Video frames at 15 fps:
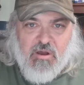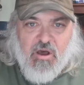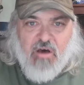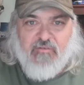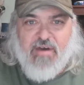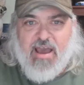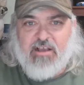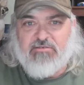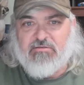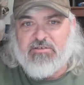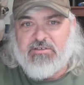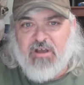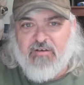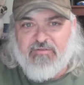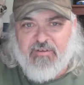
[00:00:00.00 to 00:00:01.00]
of actual
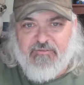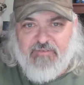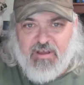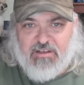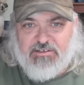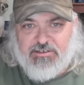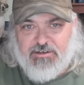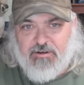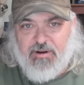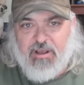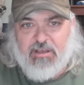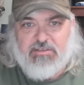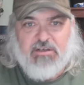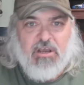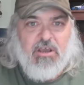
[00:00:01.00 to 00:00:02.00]
self defense
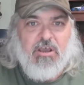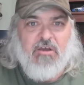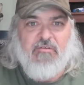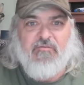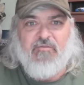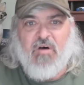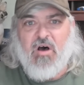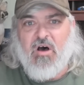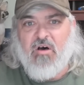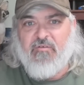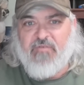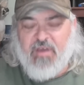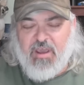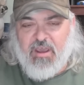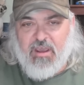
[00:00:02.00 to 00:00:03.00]
shootings involve
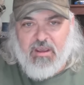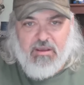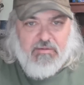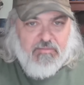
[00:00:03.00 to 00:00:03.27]
a